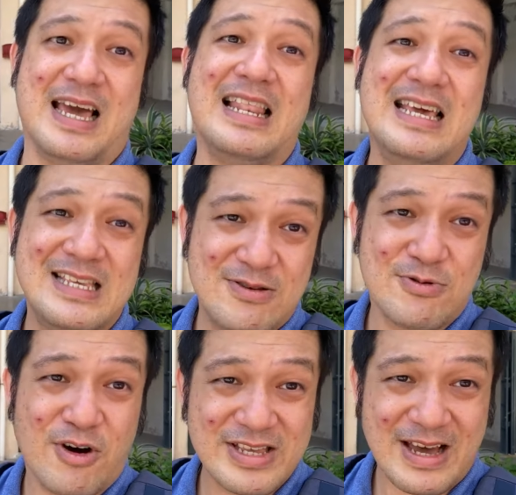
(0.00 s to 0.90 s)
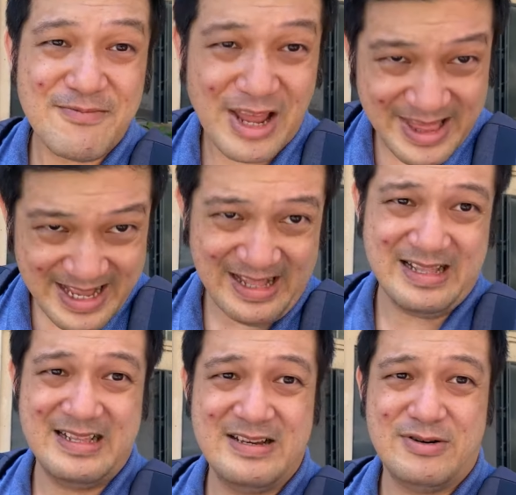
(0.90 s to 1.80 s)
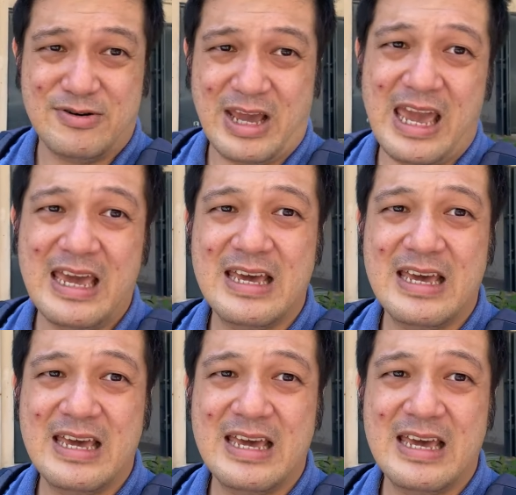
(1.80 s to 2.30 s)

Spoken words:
At least you got some rental, okay?